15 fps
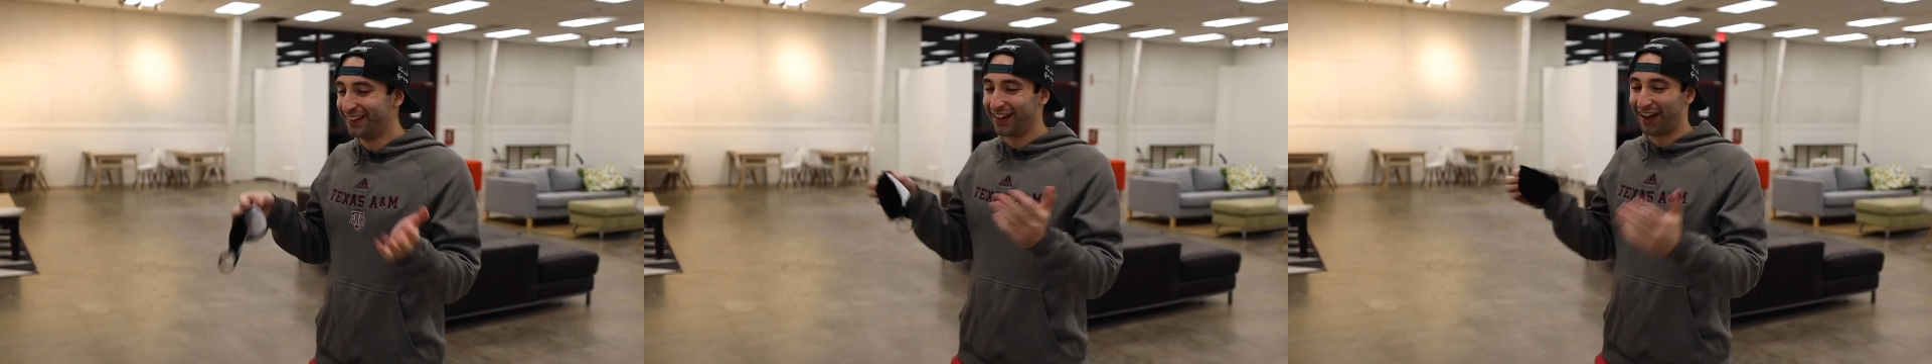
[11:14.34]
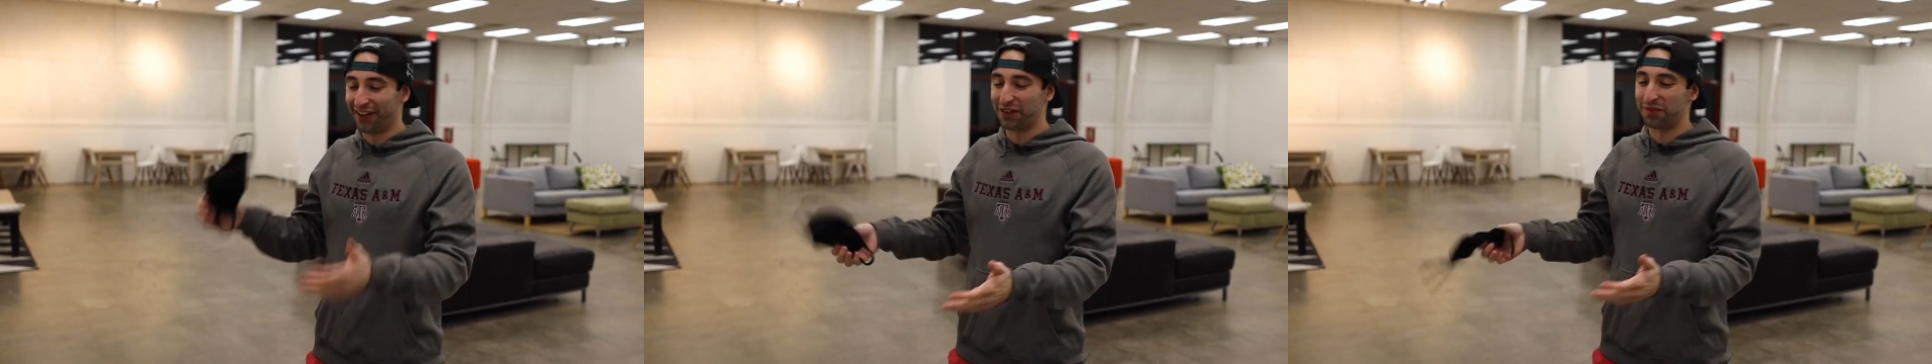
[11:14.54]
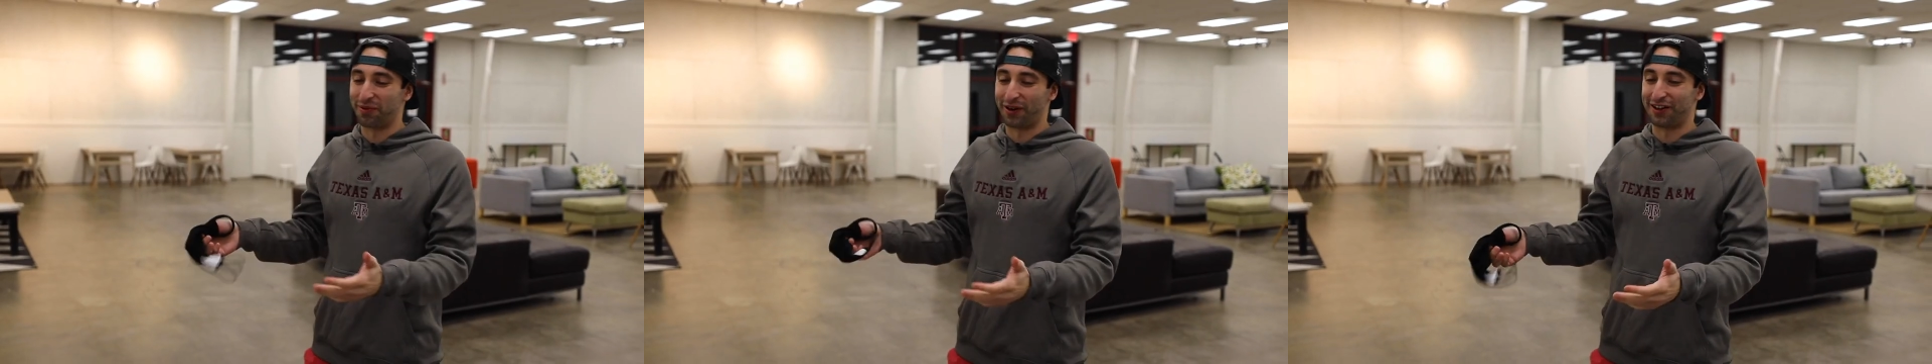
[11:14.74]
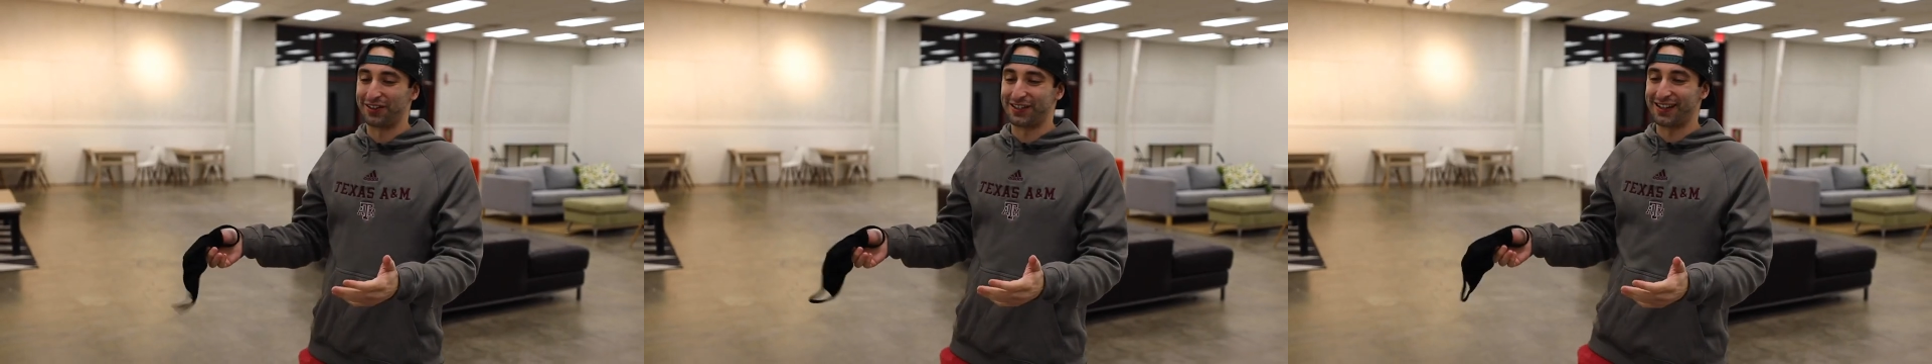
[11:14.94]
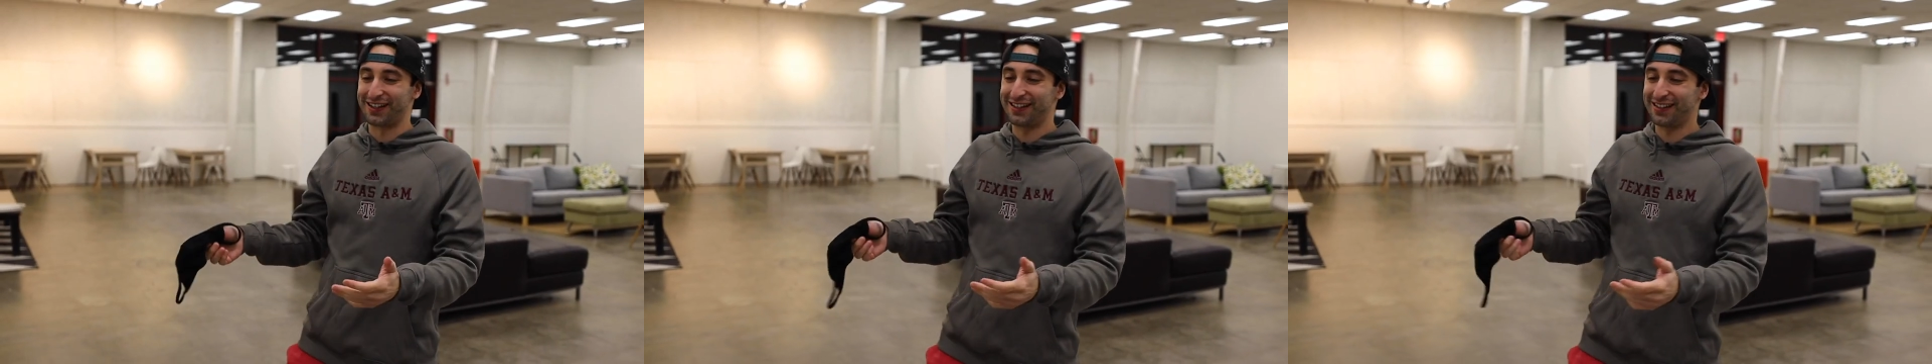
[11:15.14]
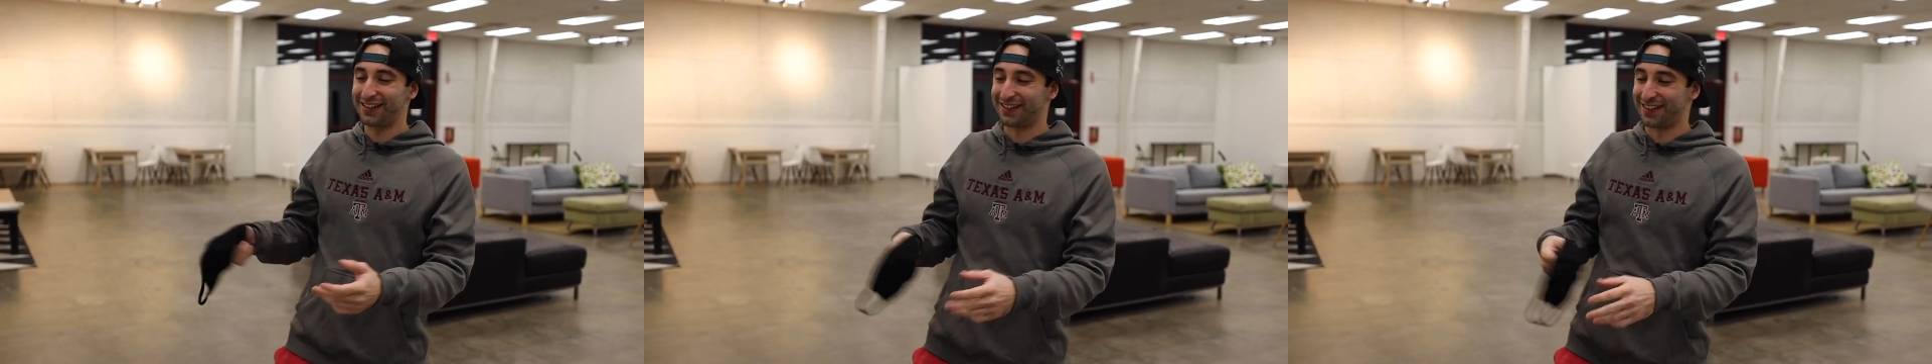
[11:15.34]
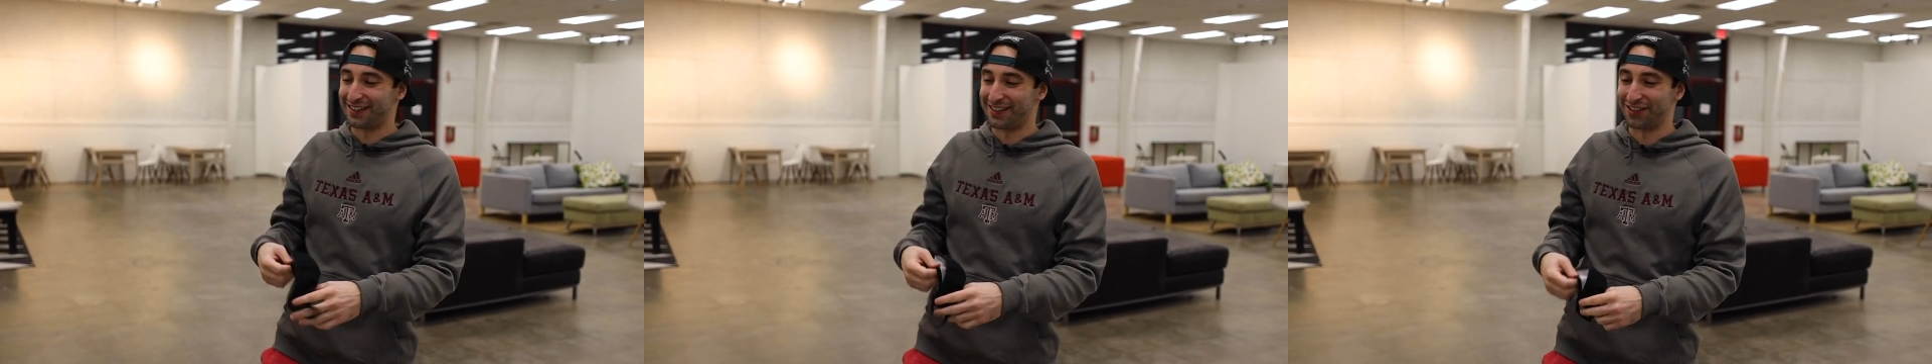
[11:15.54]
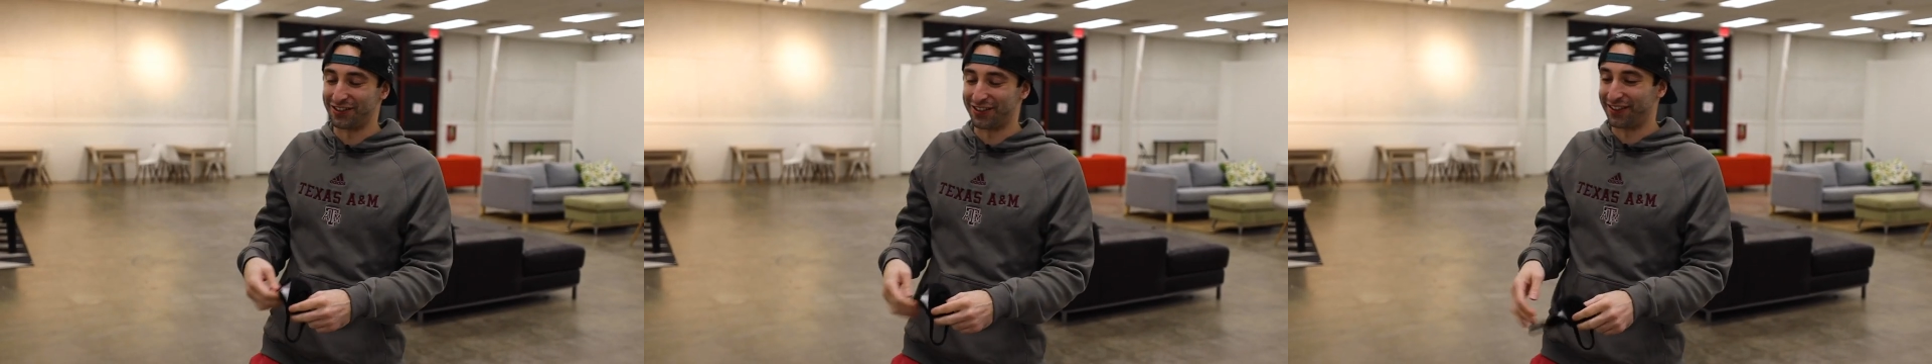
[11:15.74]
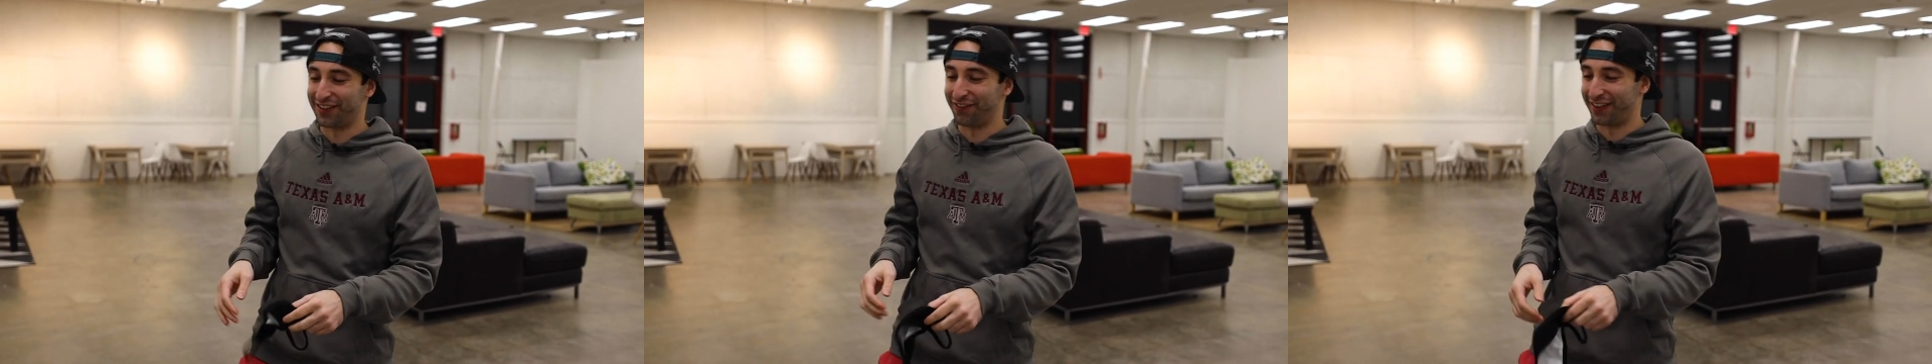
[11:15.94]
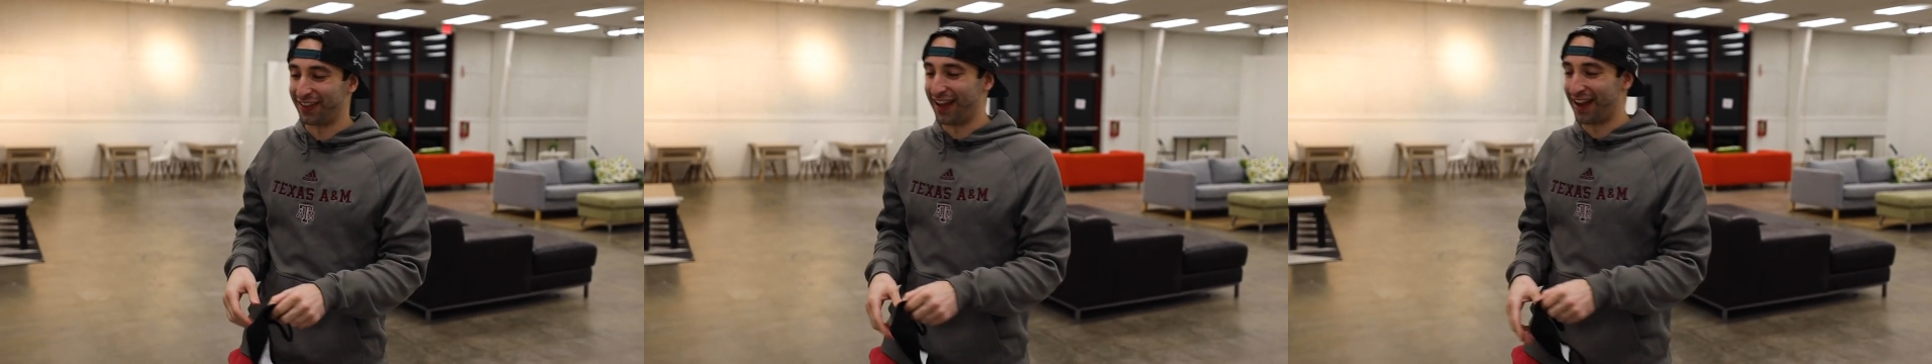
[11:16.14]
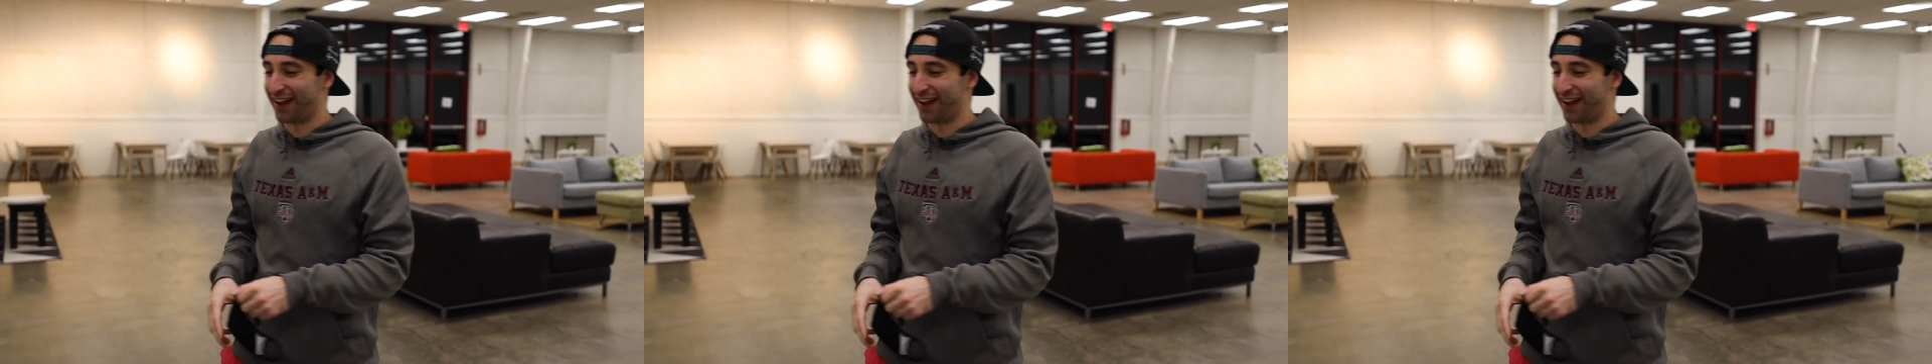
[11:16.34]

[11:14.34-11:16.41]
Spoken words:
The other person that's interested in living in the